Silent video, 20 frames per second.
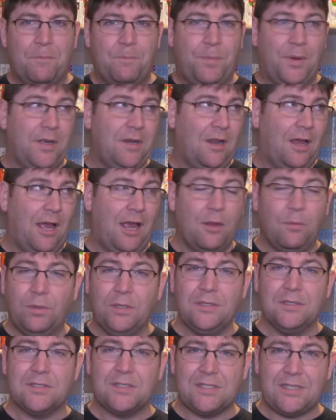But I
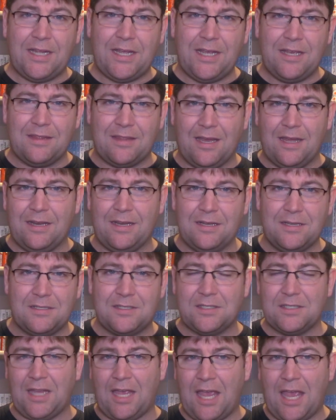wouldn't say that
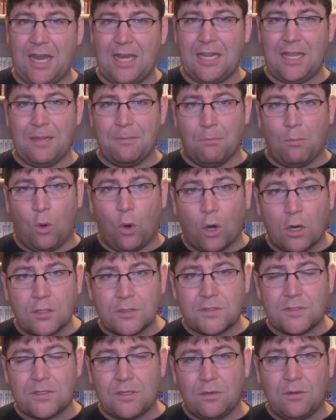it's any more
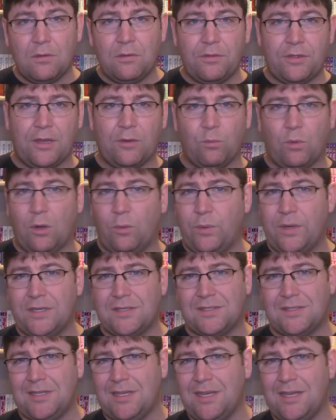so than what we
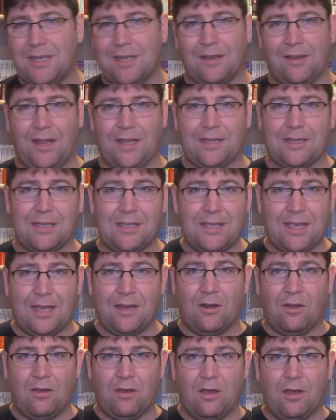see in like a
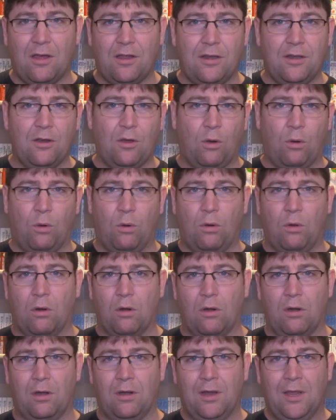Yenon,
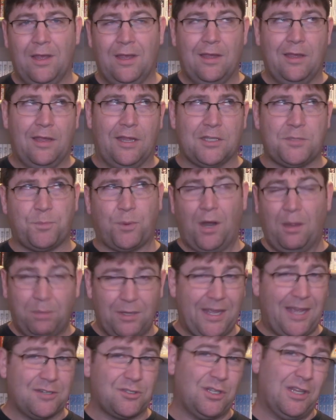or it's
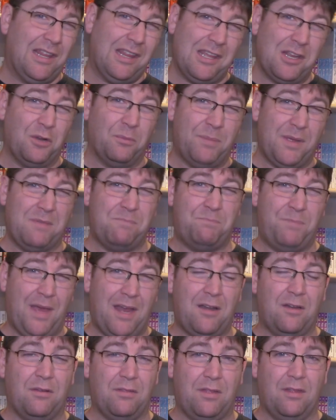probably actually a little bit
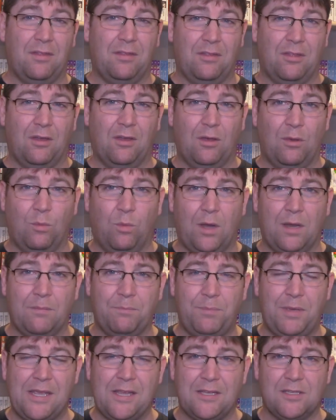better than the One
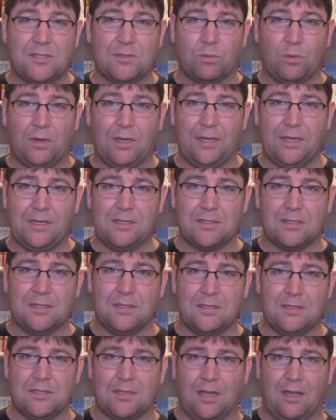Piece
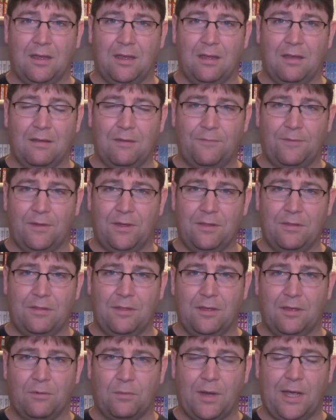releases of
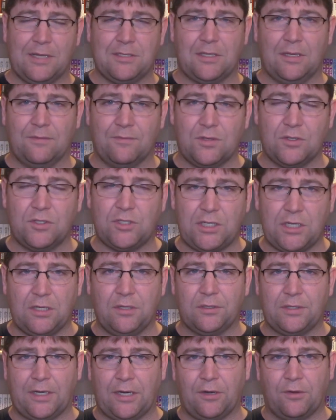The Rising of the
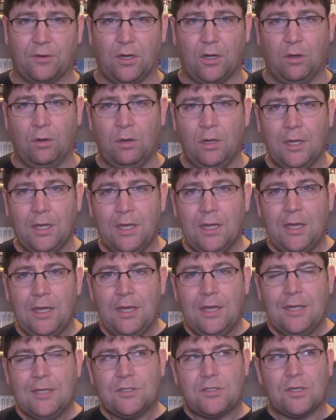Shield Hero.
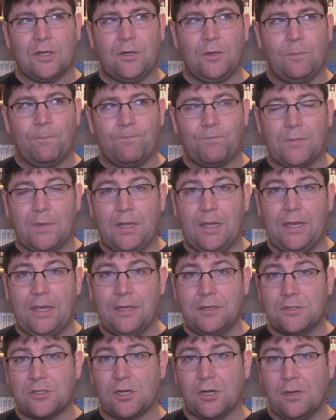So
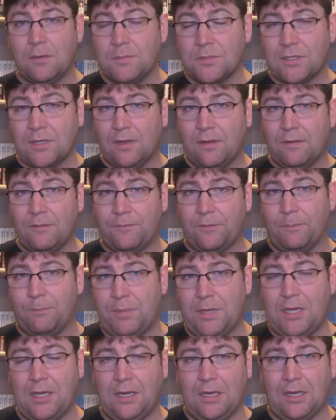in terms of
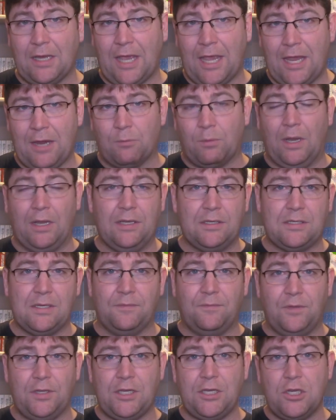being a
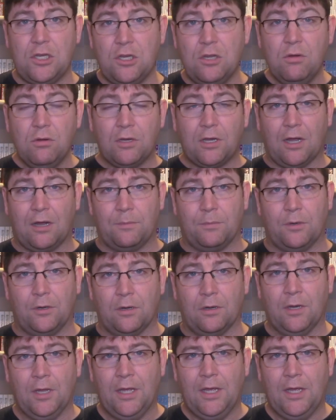relatively newcomer